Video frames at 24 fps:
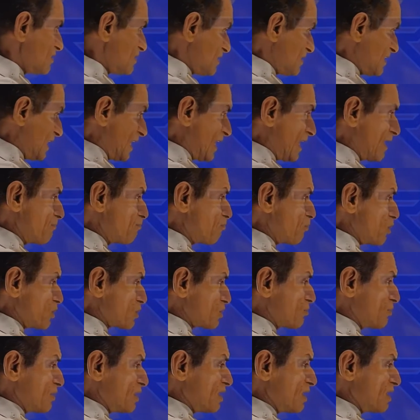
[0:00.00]
second
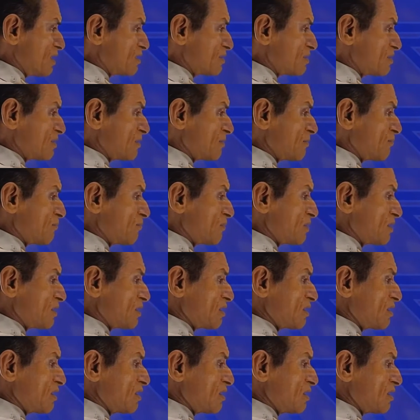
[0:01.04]
possibility is
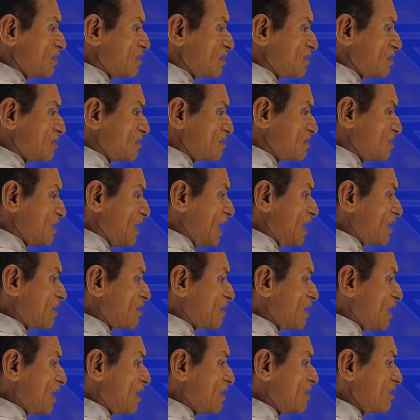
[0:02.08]

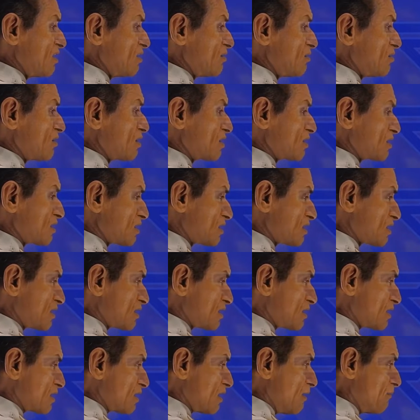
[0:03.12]
that line
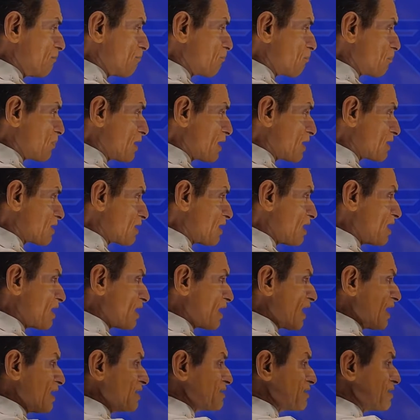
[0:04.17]

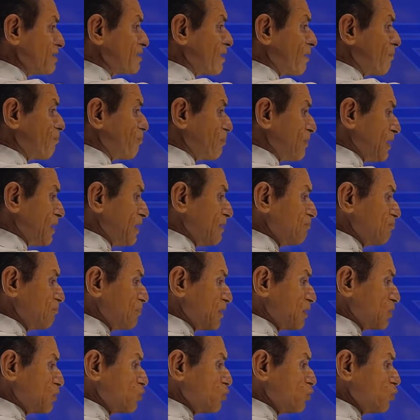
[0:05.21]
completely lies in the plane
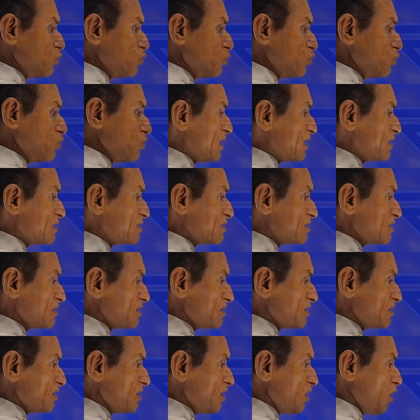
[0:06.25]
P2, that is
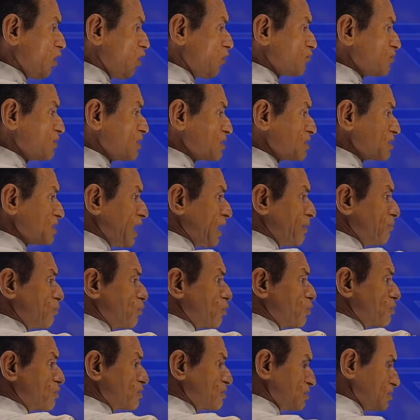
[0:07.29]
of this type
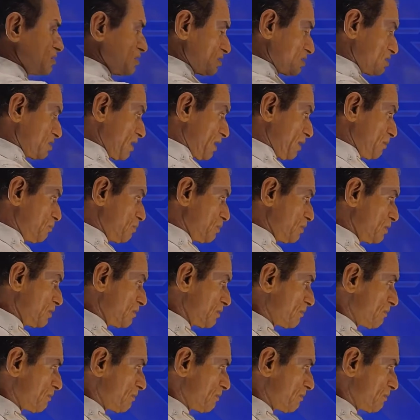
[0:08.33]
or this type.